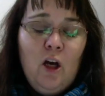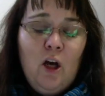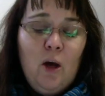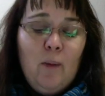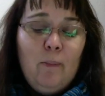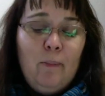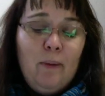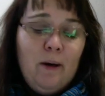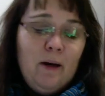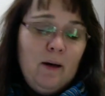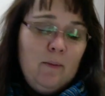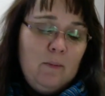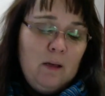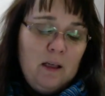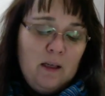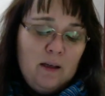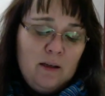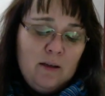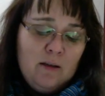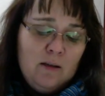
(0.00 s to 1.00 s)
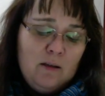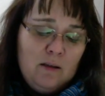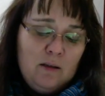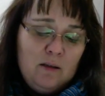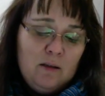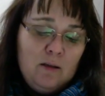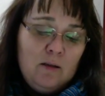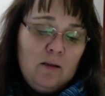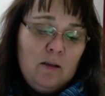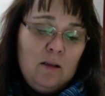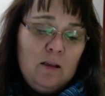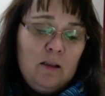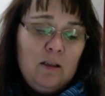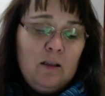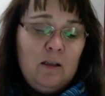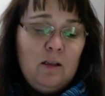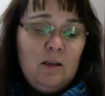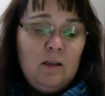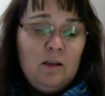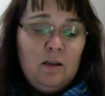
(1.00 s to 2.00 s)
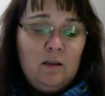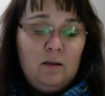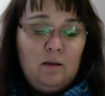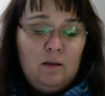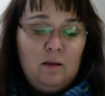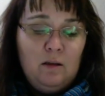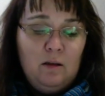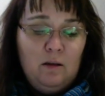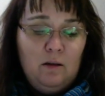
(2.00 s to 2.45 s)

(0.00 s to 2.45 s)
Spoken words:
But because this is